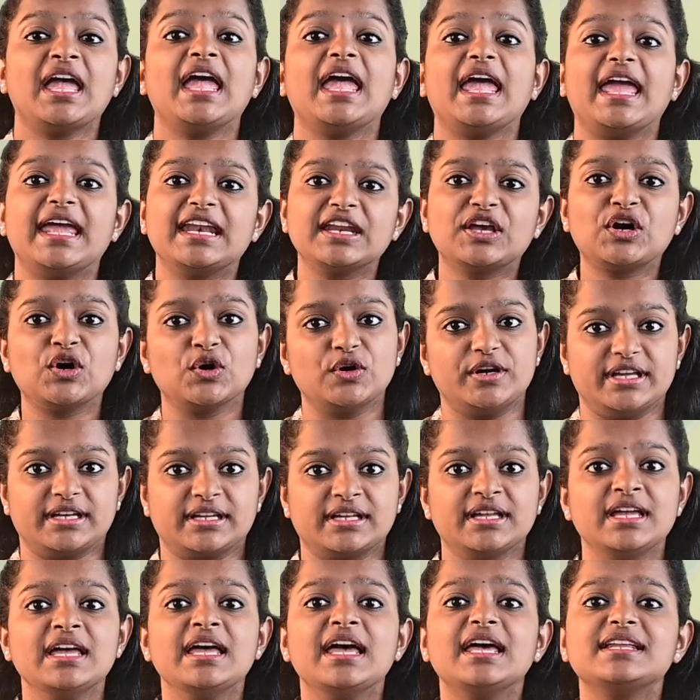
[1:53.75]
Encoding.
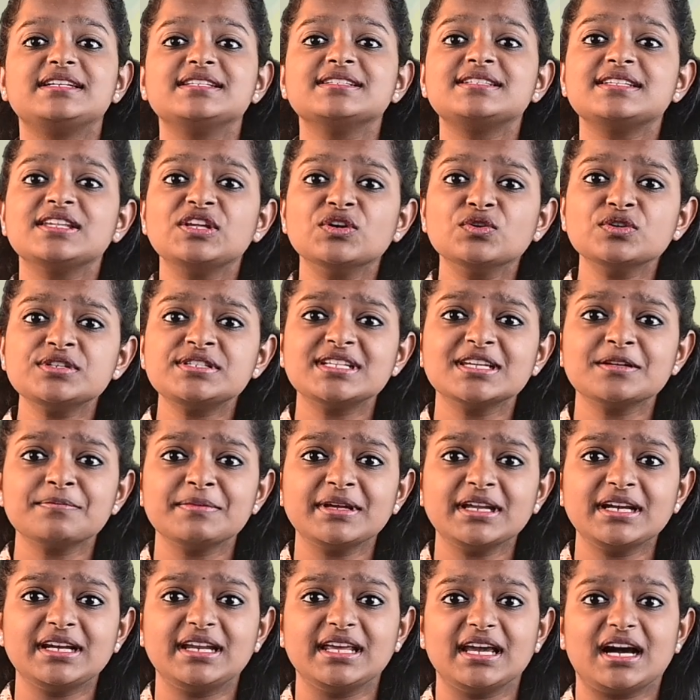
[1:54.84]
It is using
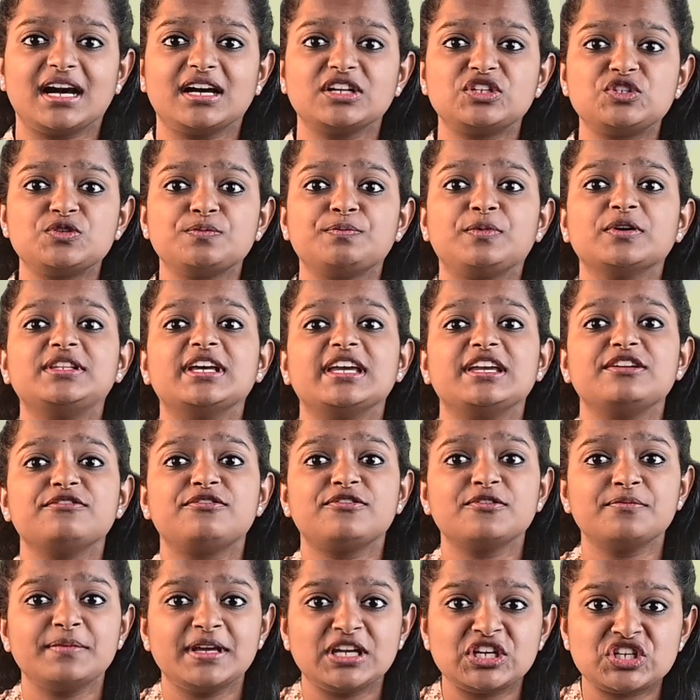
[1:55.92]
media to put the
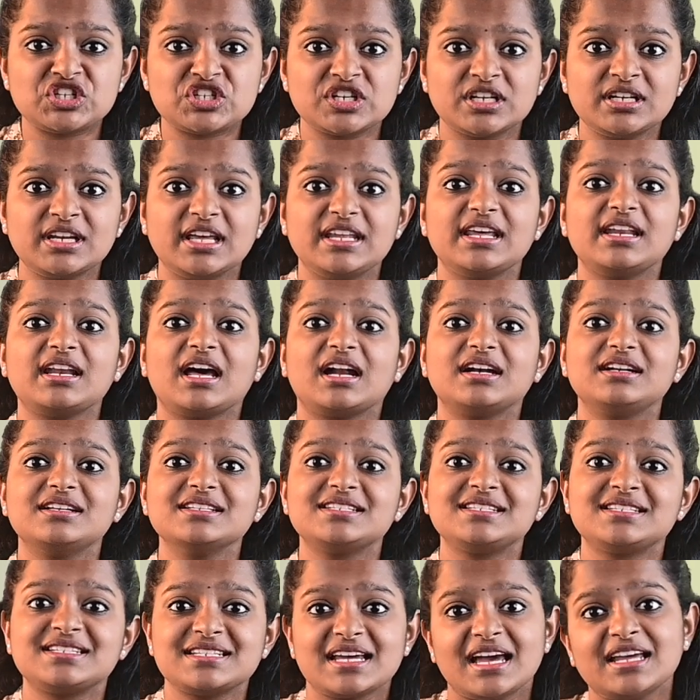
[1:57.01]
information in an
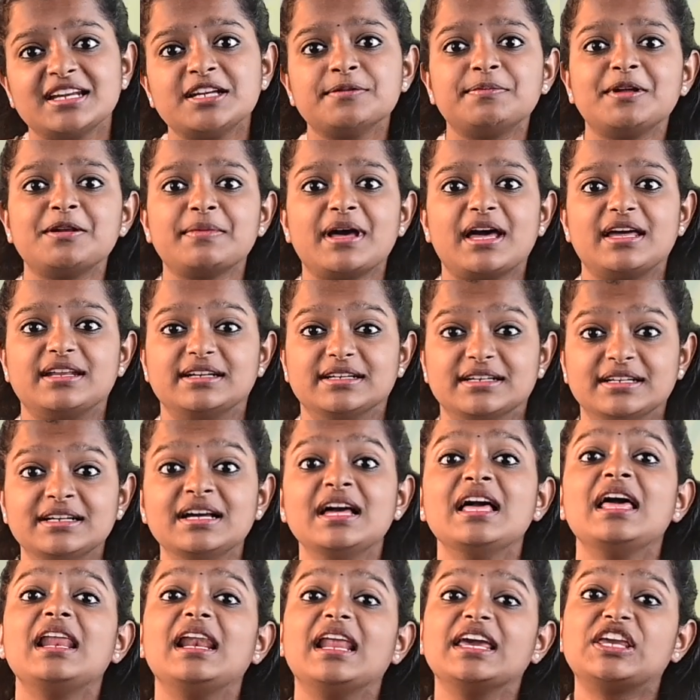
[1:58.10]
understandable manner,
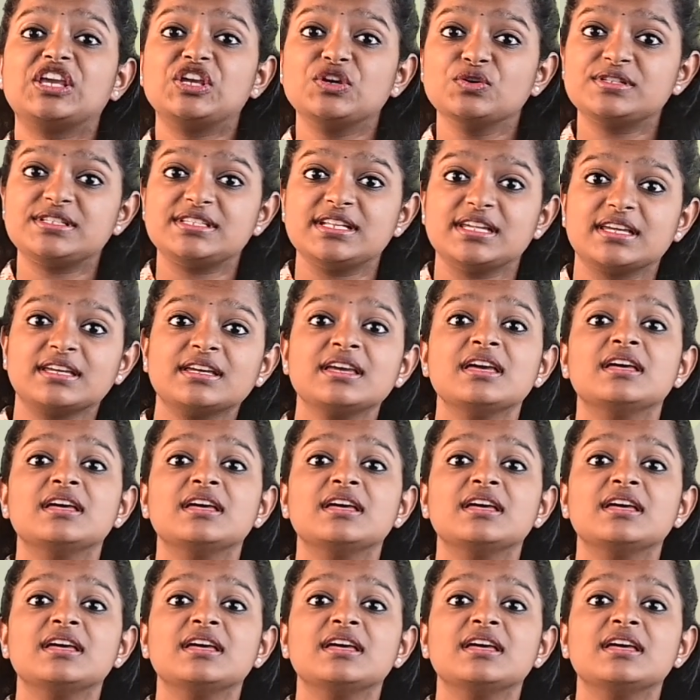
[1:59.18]
like using